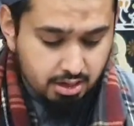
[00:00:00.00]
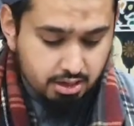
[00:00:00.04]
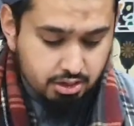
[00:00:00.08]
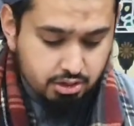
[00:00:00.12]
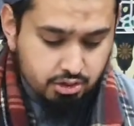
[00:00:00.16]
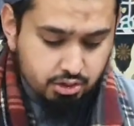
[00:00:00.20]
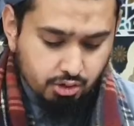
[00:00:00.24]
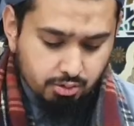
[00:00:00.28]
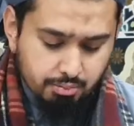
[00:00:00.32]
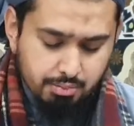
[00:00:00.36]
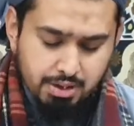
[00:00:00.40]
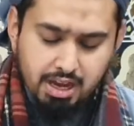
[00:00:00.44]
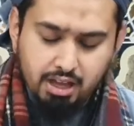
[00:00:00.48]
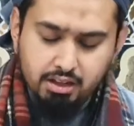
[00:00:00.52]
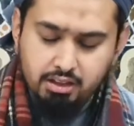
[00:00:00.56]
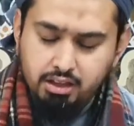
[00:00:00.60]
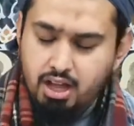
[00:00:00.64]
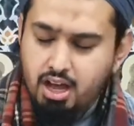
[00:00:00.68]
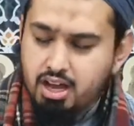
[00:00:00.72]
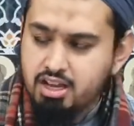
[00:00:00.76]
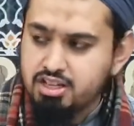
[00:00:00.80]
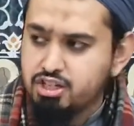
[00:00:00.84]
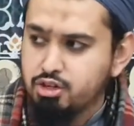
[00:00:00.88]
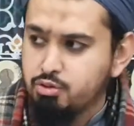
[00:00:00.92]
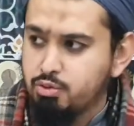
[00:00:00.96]
So may
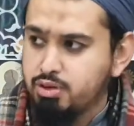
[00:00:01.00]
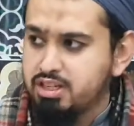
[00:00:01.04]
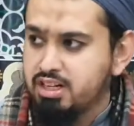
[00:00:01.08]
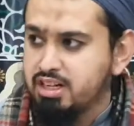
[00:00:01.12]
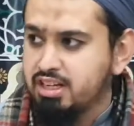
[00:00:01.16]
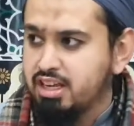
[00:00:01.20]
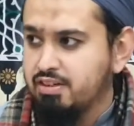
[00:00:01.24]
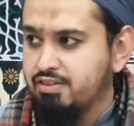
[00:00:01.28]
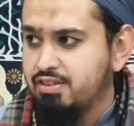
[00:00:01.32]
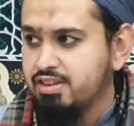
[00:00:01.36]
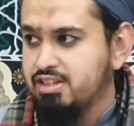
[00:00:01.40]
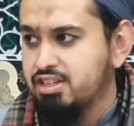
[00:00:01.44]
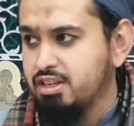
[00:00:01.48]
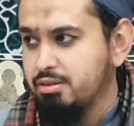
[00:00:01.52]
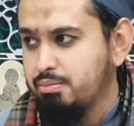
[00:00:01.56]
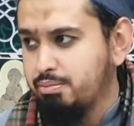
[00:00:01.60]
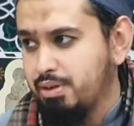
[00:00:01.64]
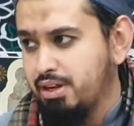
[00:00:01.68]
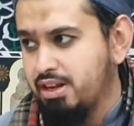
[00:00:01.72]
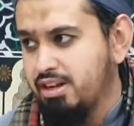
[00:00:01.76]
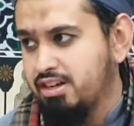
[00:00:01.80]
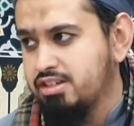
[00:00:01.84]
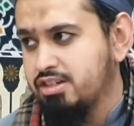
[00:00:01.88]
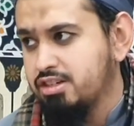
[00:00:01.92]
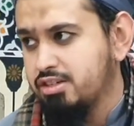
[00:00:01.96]
Allah Azza wa Jalla give us the
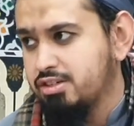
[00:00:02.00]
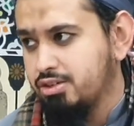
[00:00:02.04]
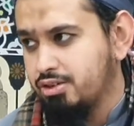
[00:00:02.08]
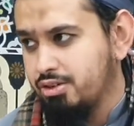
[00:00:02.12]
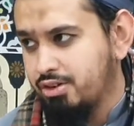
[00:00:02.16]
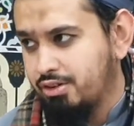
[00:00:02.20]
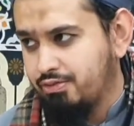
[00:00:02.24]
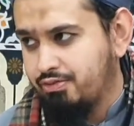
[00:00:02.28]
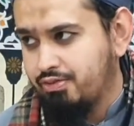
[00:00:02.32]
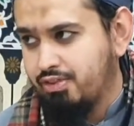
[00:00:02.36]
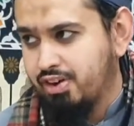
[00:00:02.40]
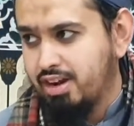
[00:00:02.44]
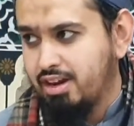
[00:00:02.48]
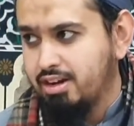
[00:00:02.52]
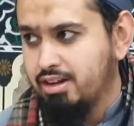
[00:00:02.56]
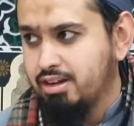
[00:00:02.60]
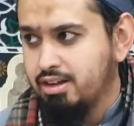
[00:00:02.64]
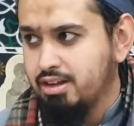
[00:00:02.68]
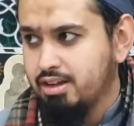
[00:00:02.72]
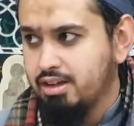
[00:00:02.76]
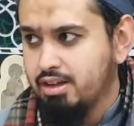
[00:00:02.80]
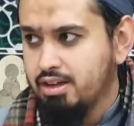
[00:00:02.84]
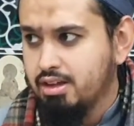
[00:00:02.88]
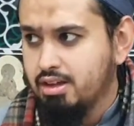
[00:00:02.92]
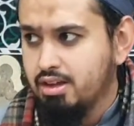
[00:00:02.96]
ability to refrain
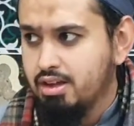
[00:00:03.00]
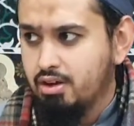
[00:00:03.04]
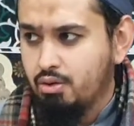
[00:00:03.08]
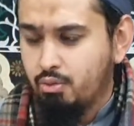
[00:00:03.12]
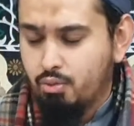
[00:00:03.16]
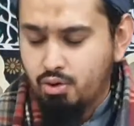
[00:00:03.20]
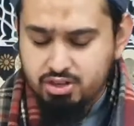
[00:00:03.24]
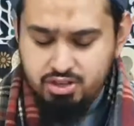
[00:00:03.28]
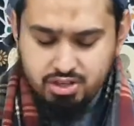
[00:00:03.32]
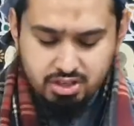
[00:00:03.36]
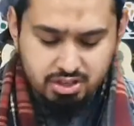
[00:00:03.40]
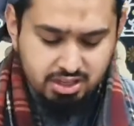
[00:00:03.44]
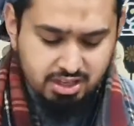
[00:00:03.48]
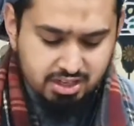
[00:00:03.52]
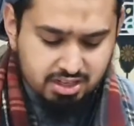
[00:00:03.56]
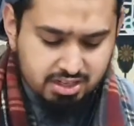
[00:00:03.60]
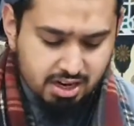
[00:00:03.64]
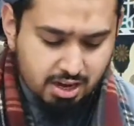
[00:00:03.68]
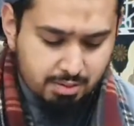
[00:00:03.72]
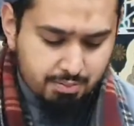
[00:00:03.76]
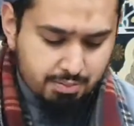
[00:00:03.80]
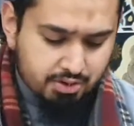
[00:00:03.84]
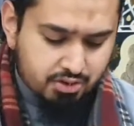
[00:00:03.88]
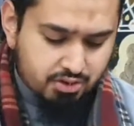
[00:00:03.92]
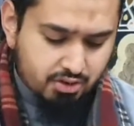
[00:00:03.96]
watching these
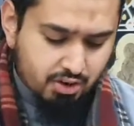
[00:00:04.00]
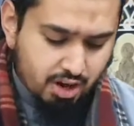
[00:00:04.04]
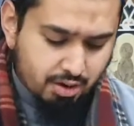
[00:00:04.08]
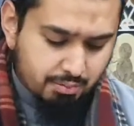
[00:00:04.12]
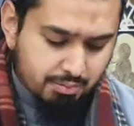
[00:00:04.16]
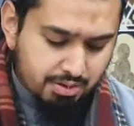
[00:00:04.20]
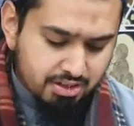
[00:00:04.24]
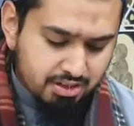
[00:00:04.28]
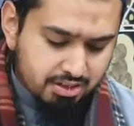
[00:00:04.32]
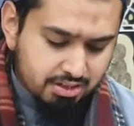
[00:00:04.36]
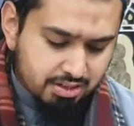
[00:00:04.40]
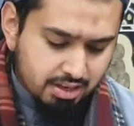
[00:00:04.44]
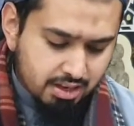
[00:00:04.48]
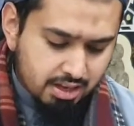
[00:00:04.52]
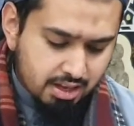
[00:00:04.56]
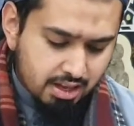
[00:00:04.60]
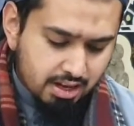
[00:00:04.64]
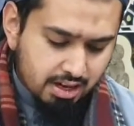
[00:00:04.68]
type of dramas.